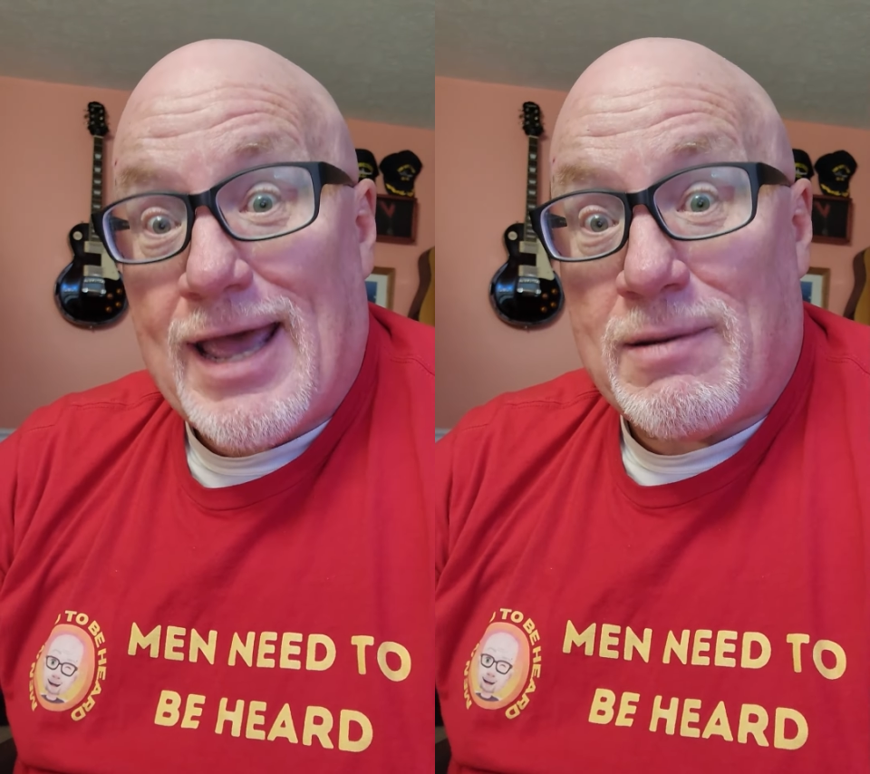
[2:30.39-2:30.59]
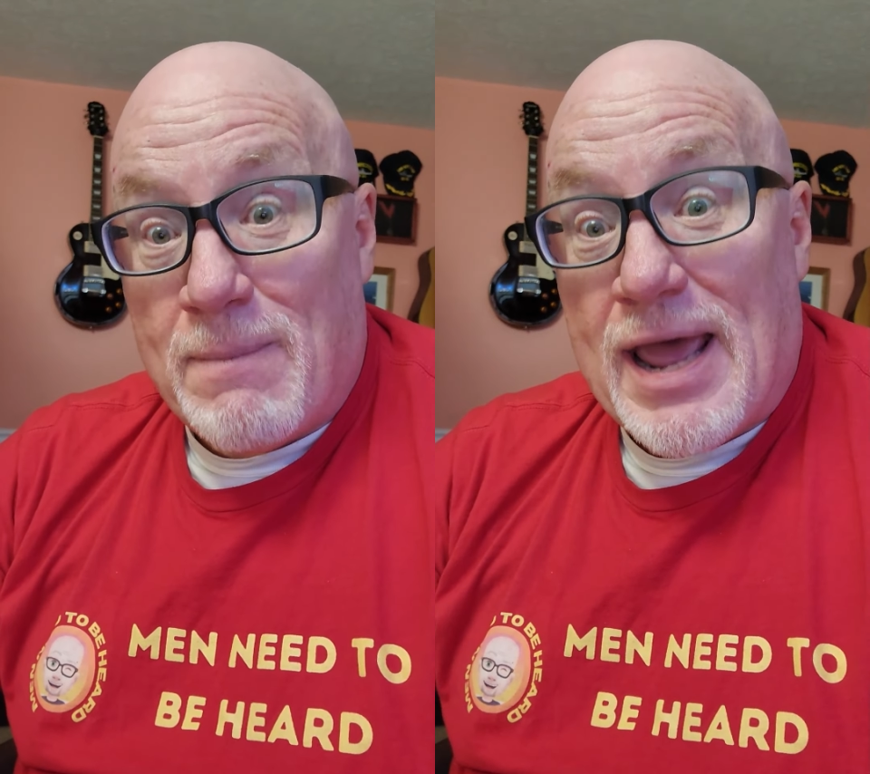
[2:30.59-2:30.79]

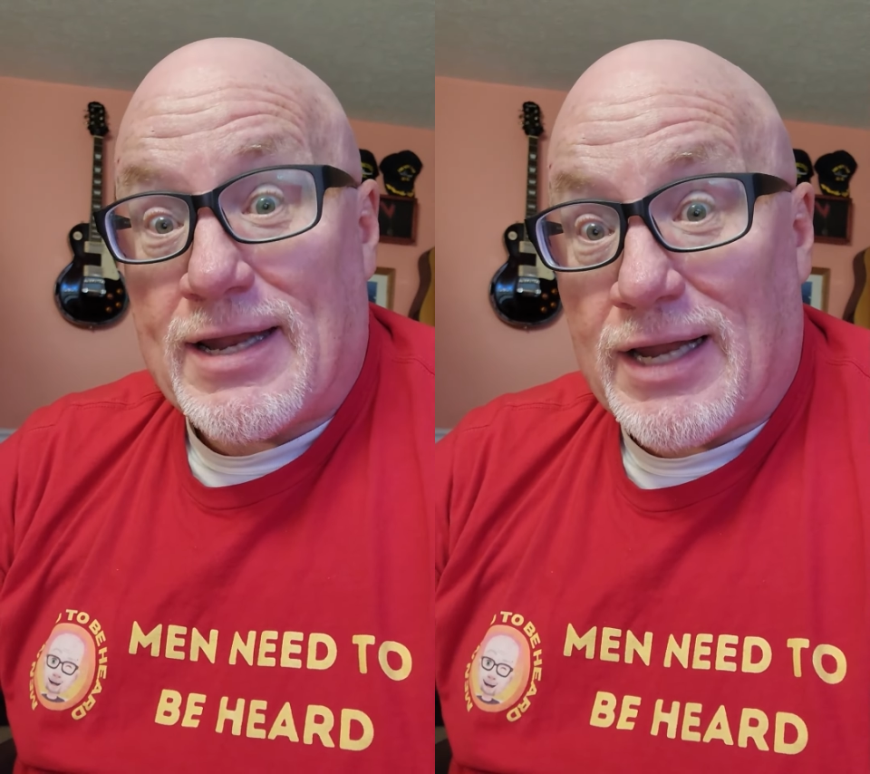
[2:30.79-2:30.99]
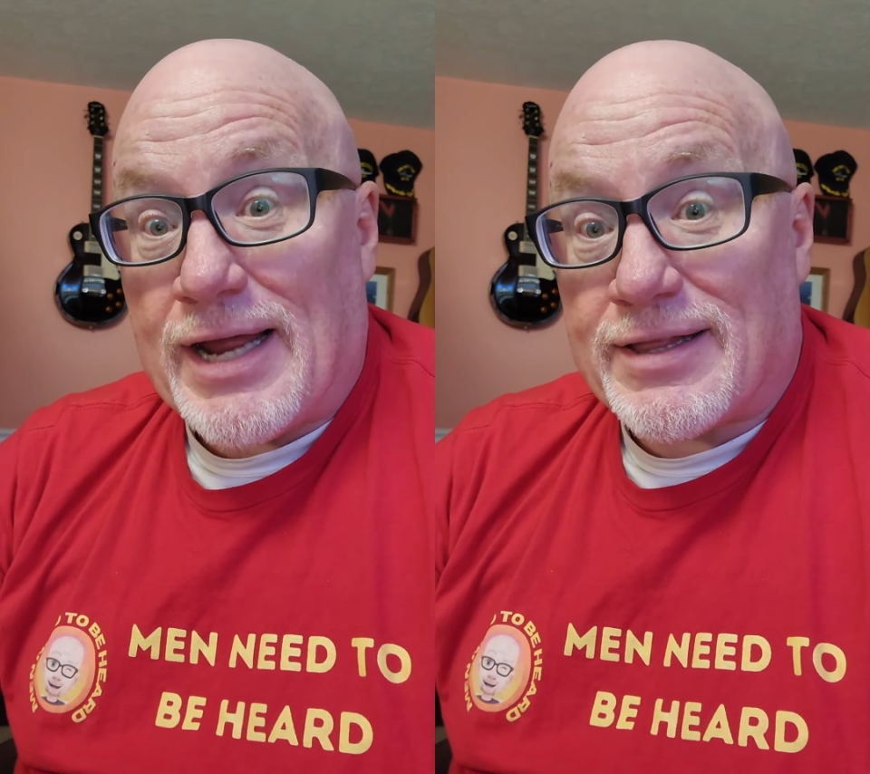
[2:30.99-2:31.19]
And
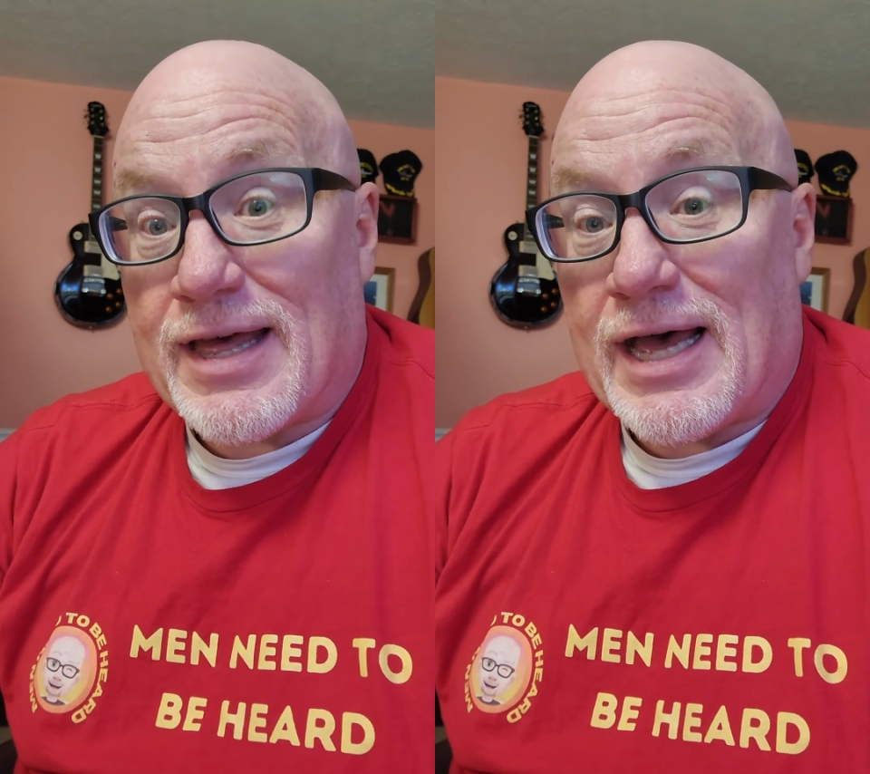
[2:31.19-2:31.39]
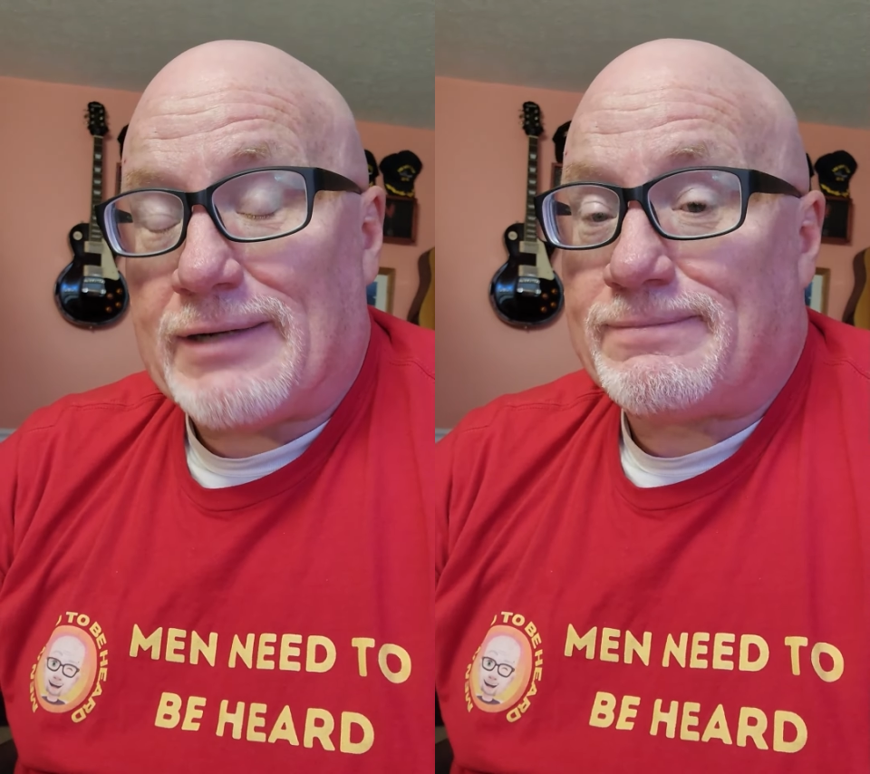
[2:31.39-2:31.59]
men like
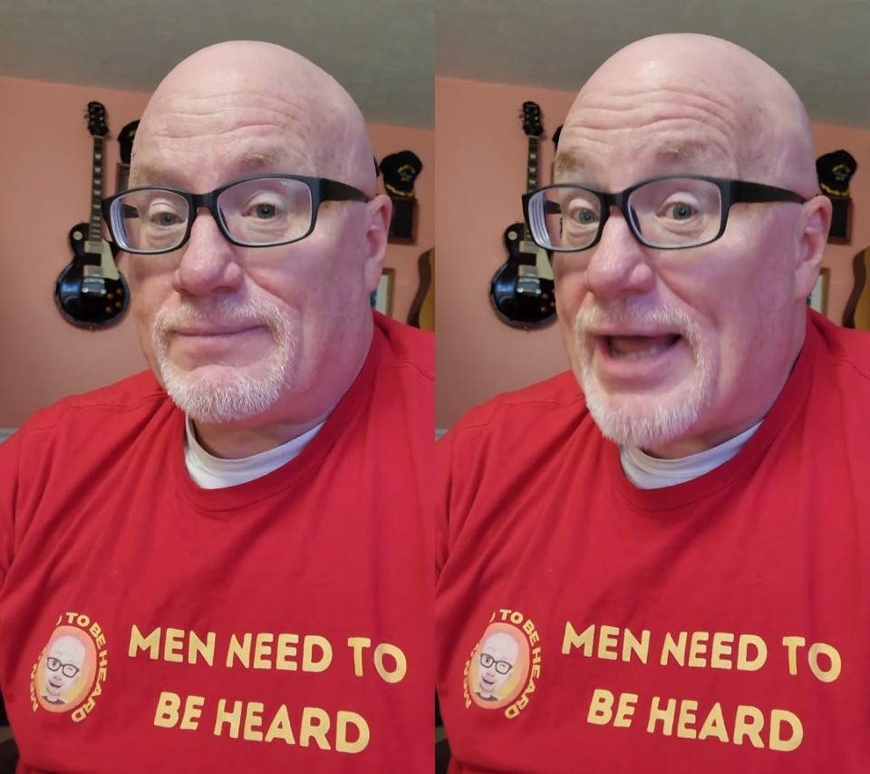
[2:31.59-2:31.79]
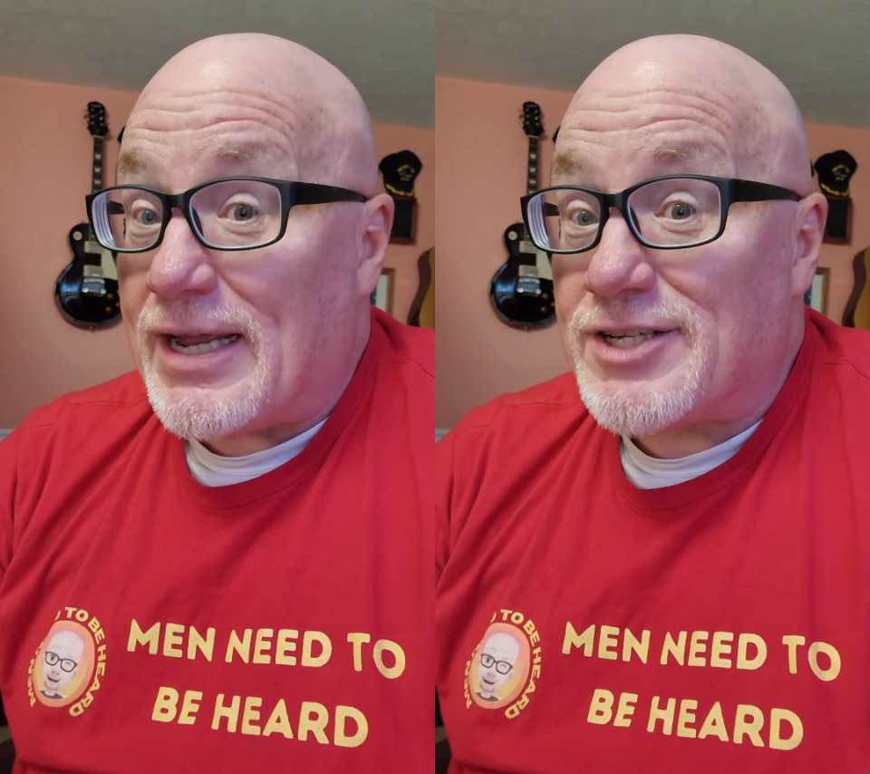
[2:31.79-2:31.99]
that.
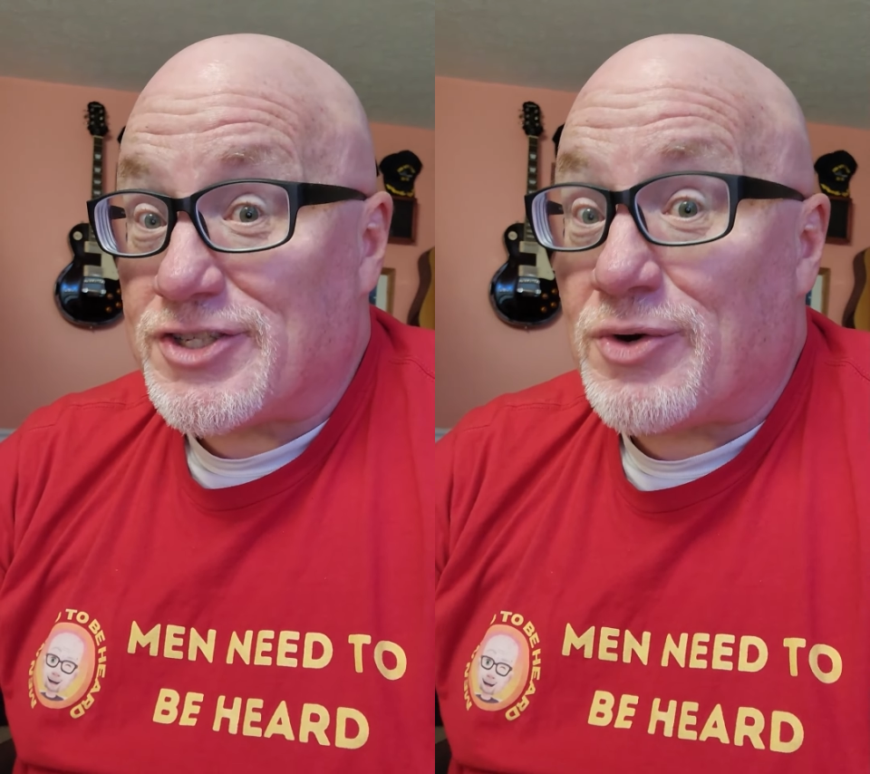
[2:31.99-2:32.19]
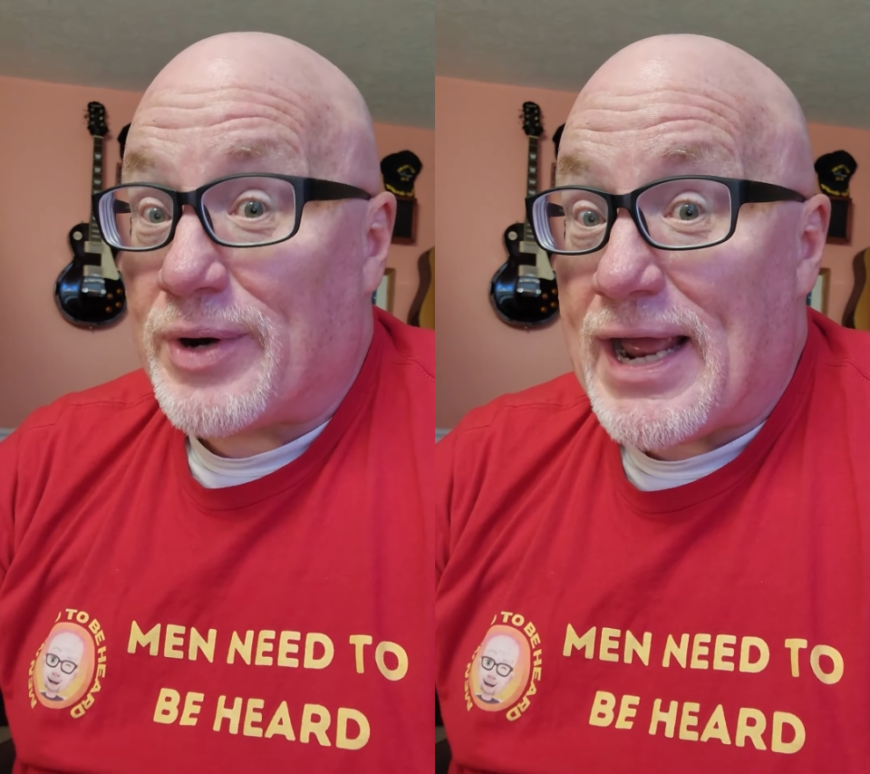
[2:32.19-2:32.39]
That
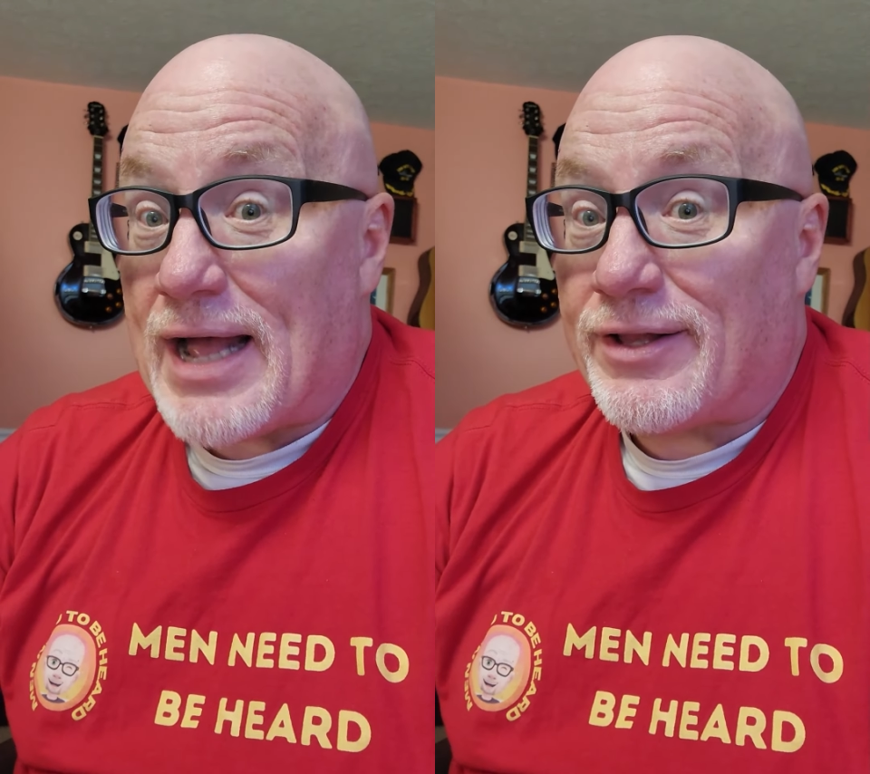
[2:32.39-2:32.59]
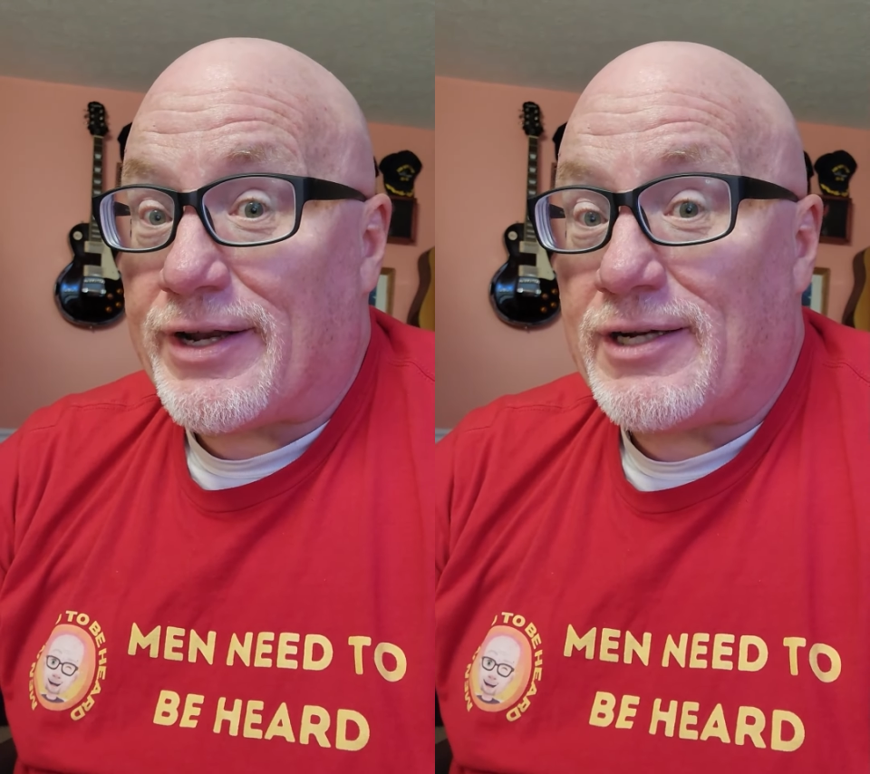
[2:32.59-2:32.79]
is the
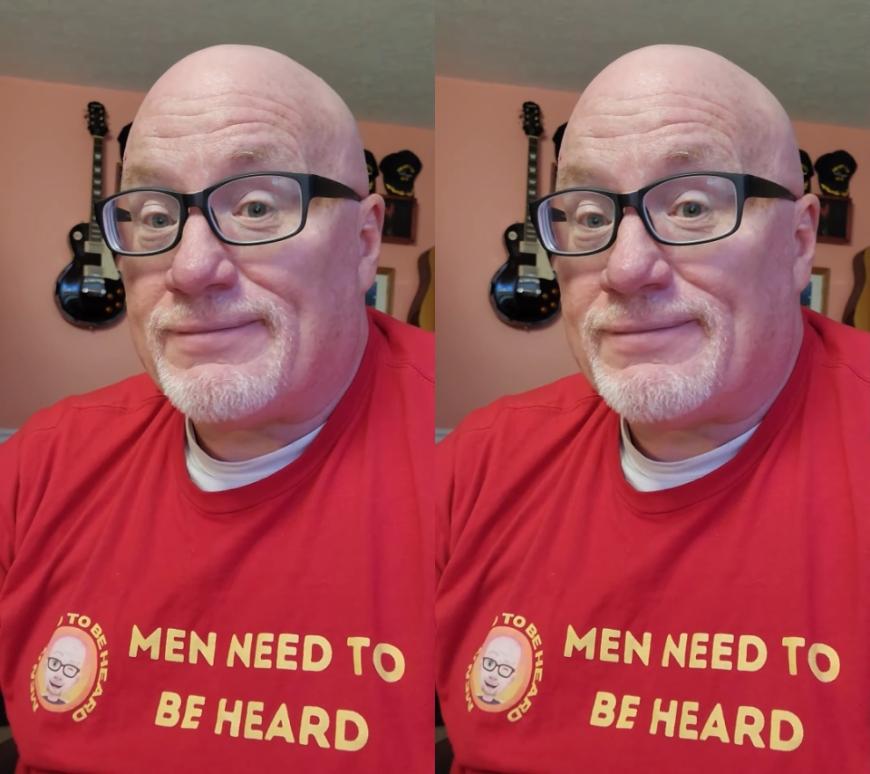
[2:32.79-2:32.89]
reality.